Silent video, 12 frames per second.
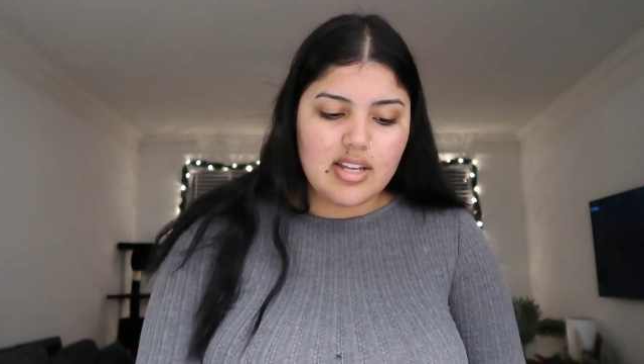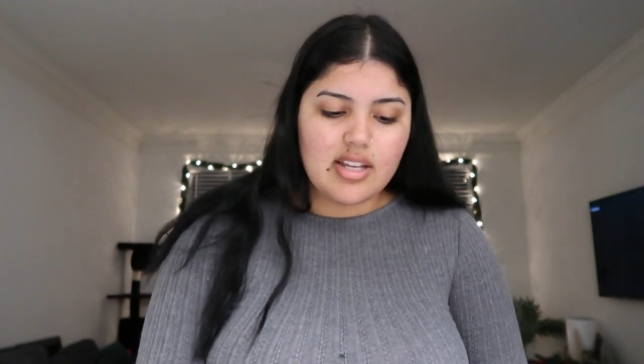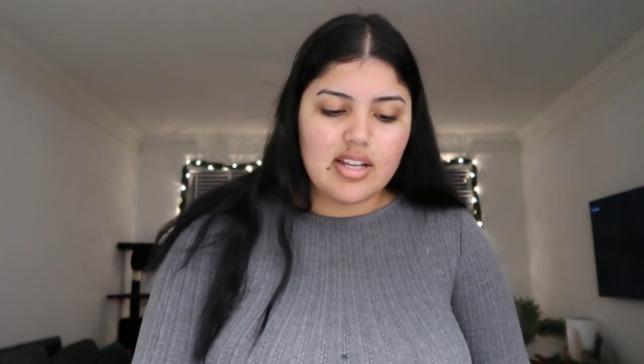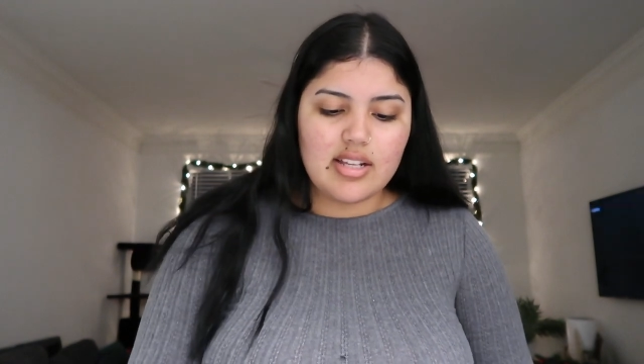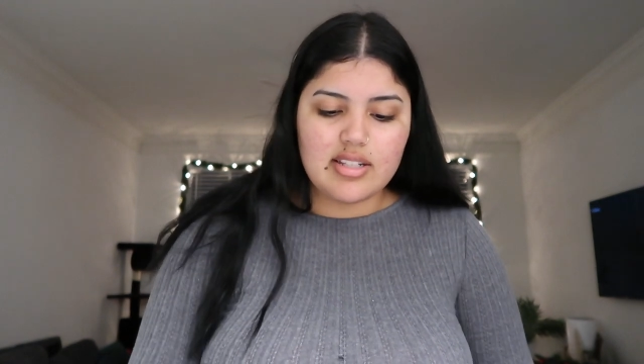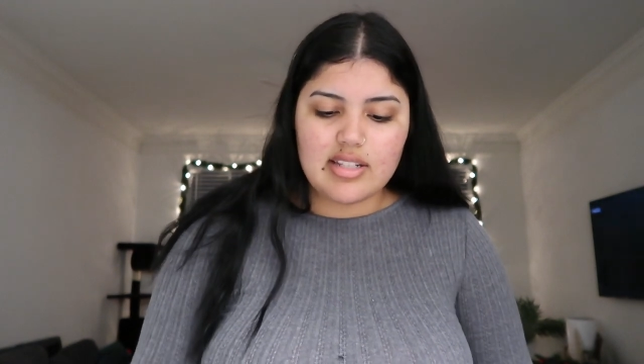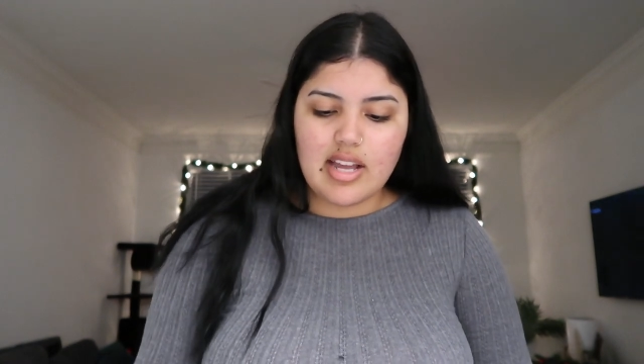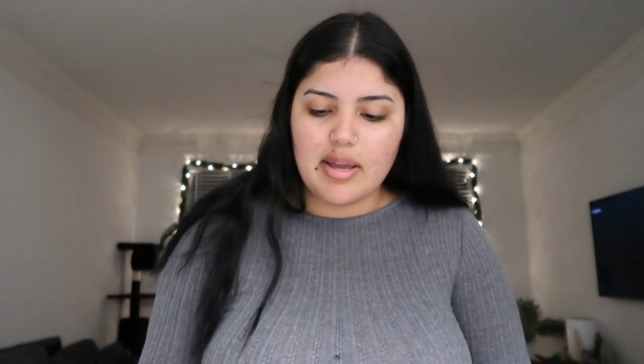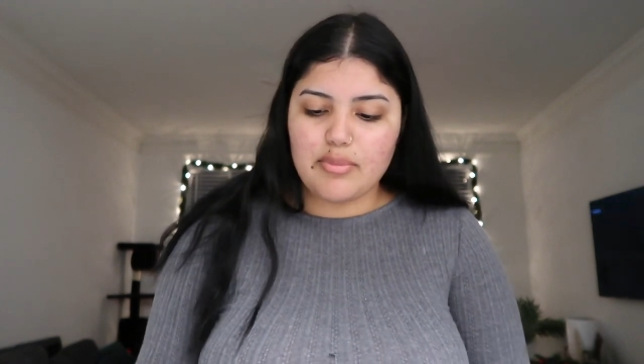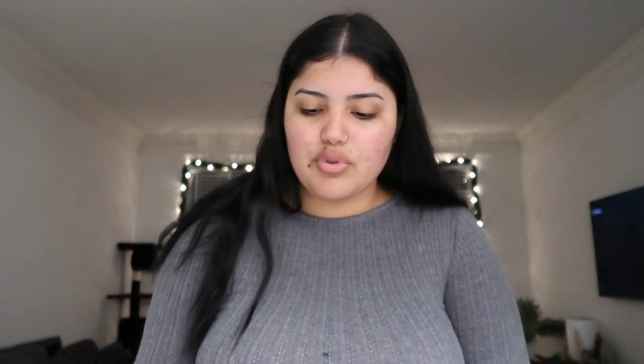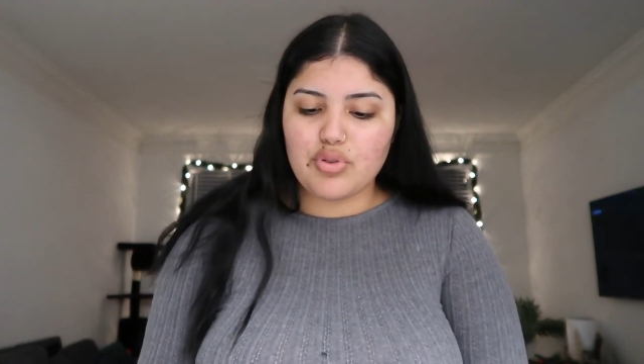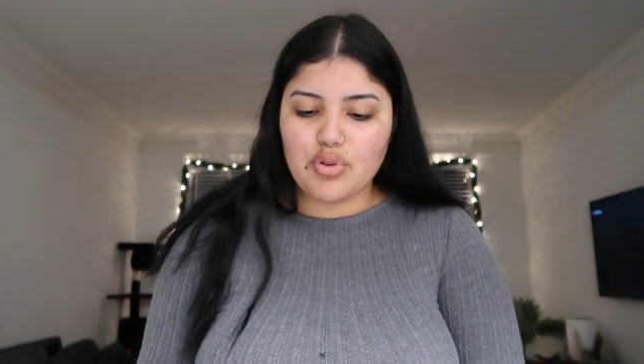because
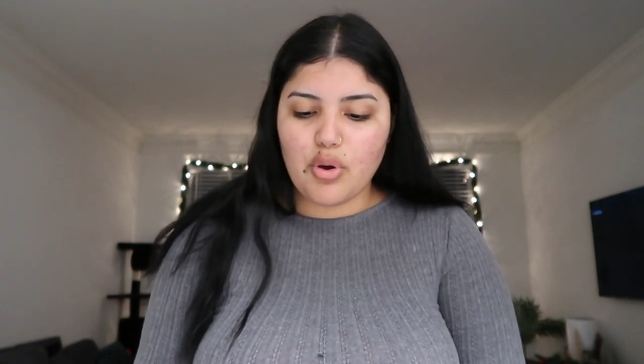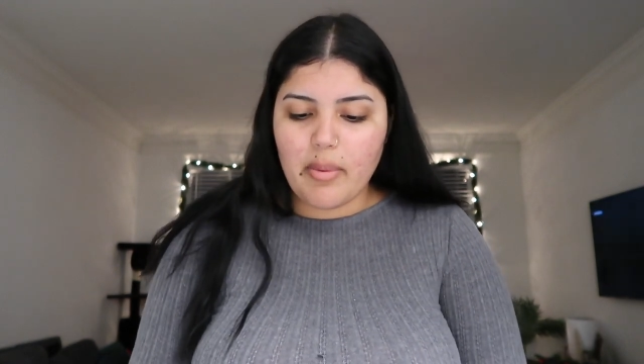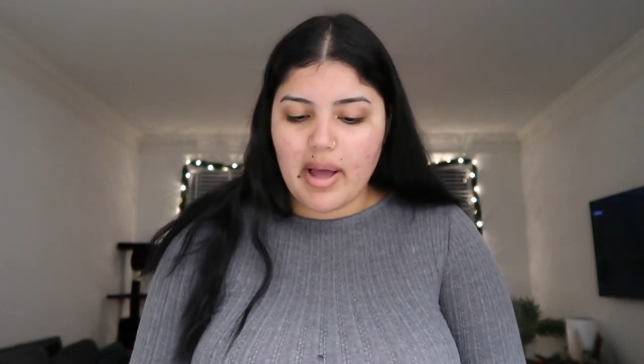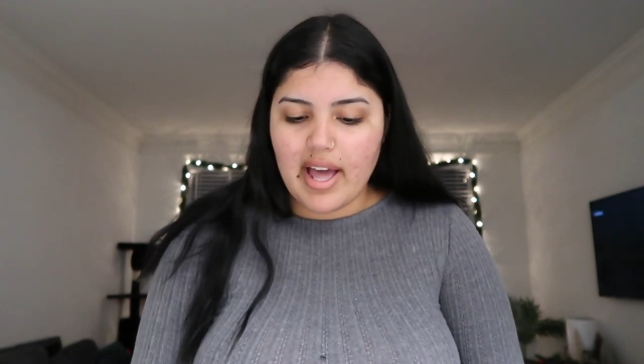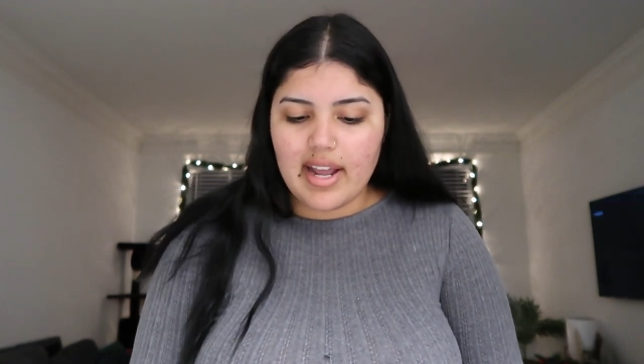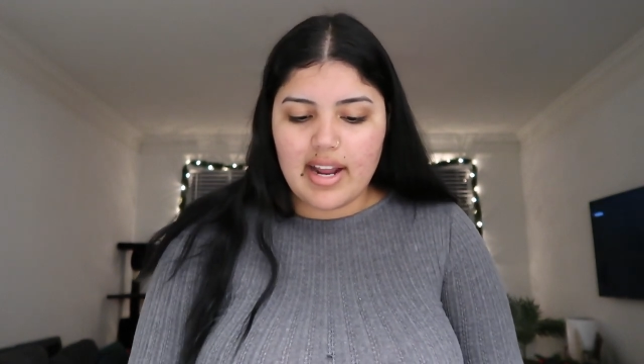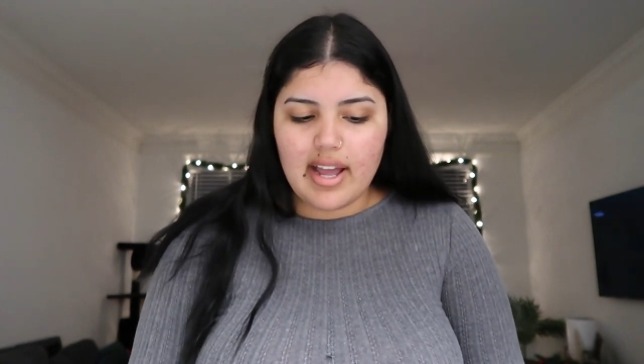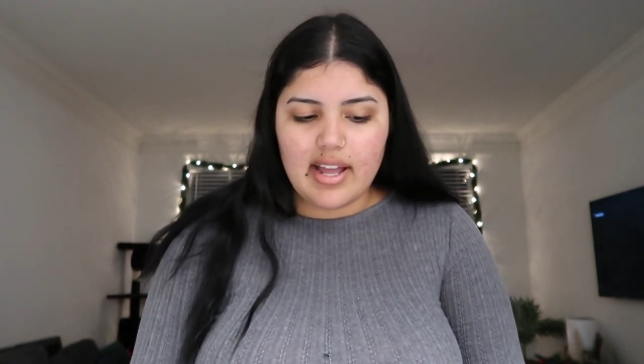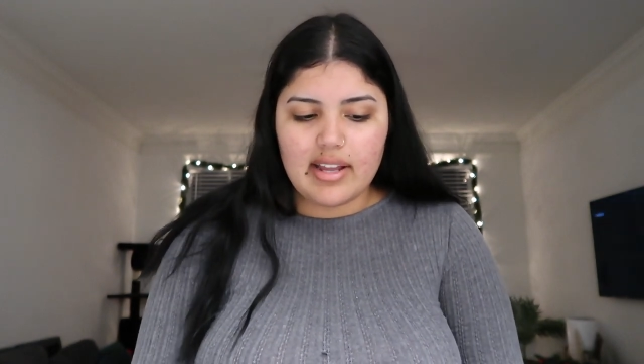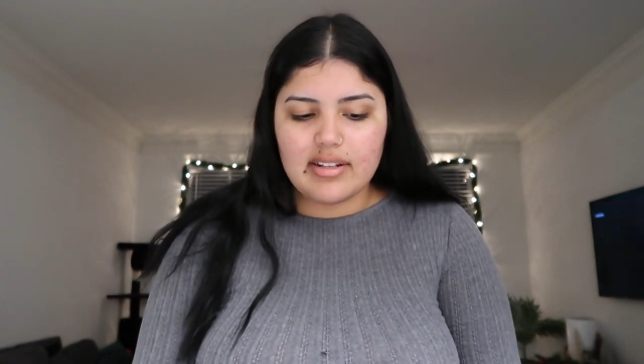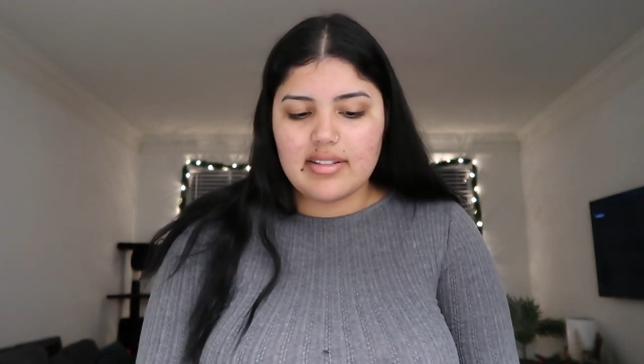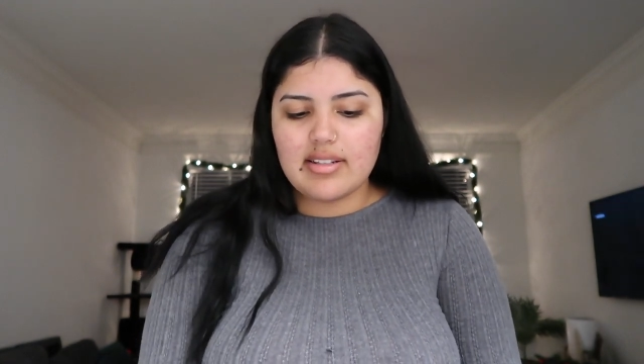I'm so bad
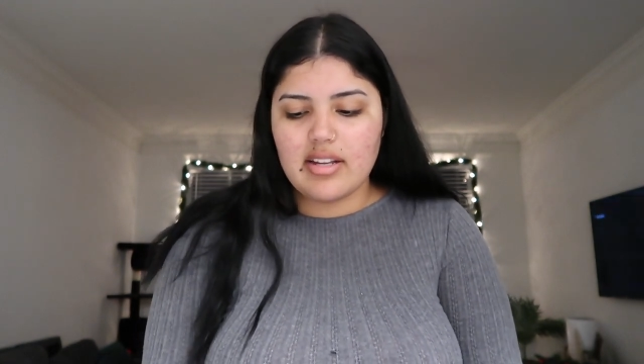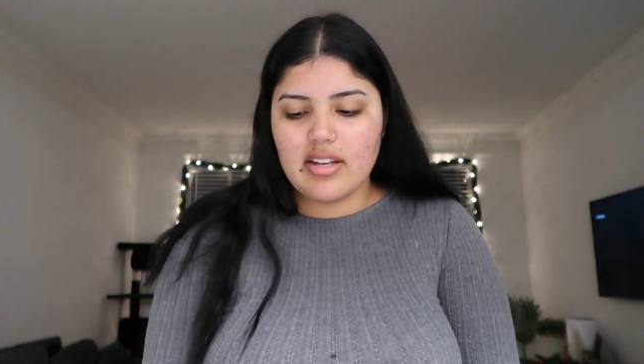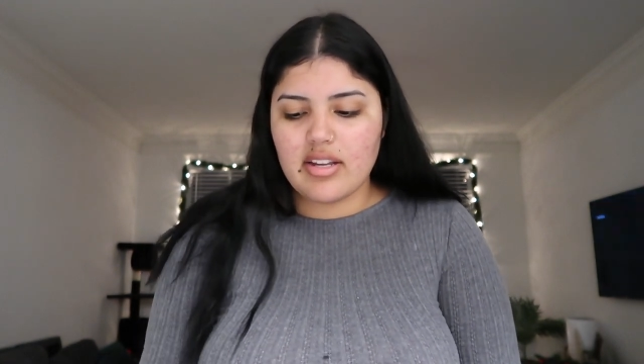at